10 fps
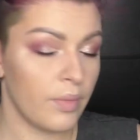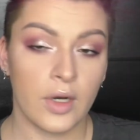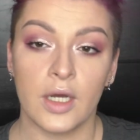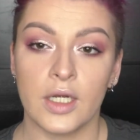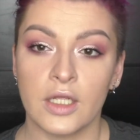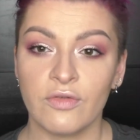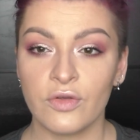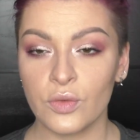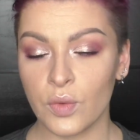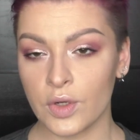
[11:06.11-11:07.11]
But
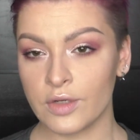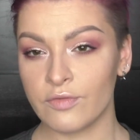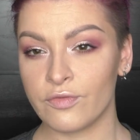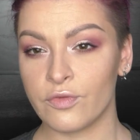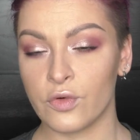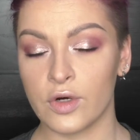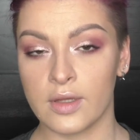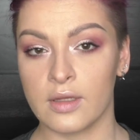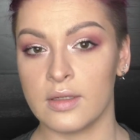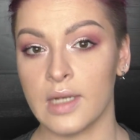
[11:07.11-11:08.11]
if you want it
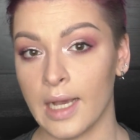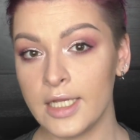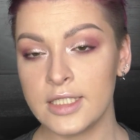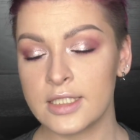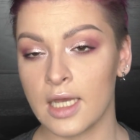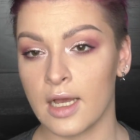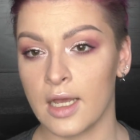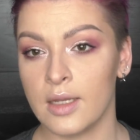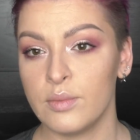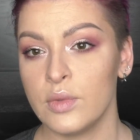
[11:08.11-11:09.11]
for the
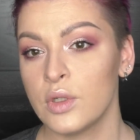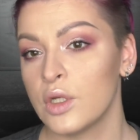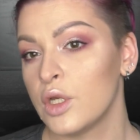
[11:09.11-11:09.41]
nighttime,